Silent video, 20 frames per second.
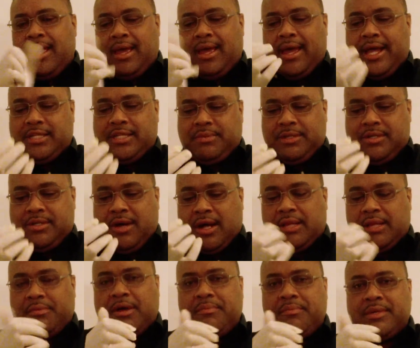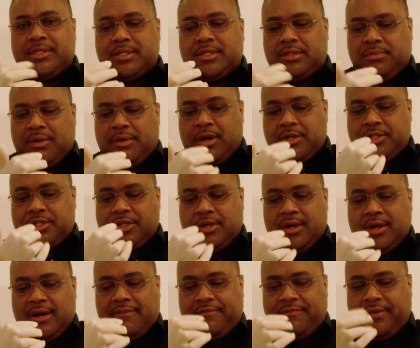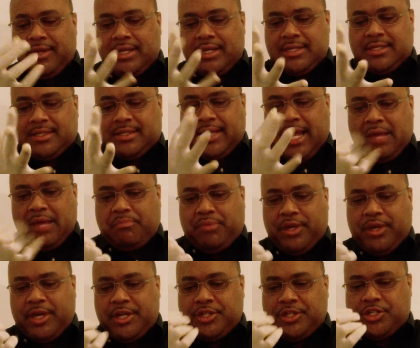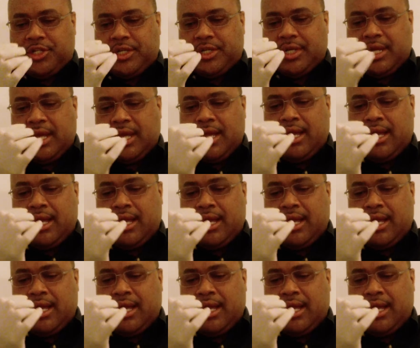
As we talked about, Mrs. Welch, you're going to feel a slight pinch